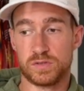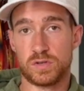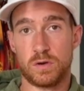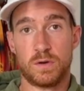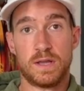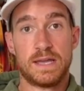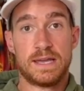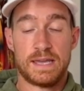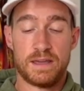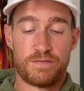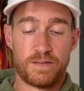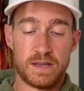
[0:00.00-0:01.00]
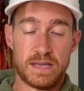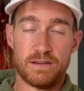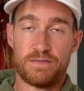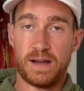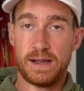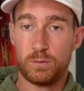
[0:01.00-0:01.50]
So
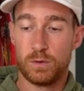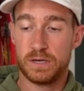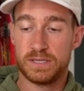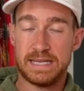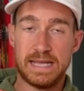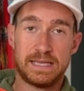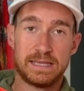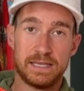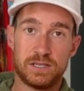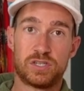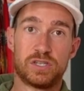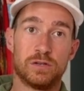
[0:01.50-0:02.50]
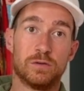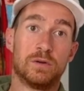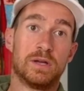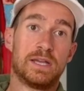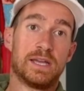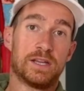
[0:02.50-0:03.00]
if I were to take this
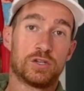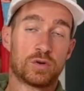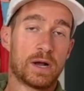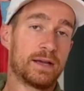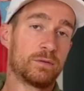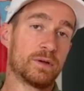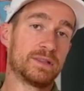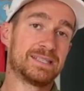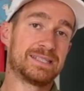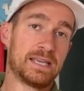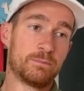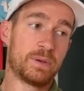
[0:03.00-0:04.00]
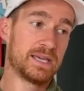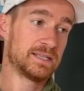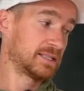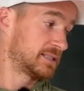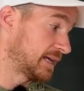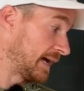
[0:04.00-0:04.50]
shoe and try and run the same
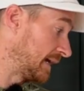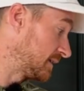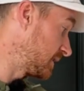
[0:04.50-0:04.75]
paces as,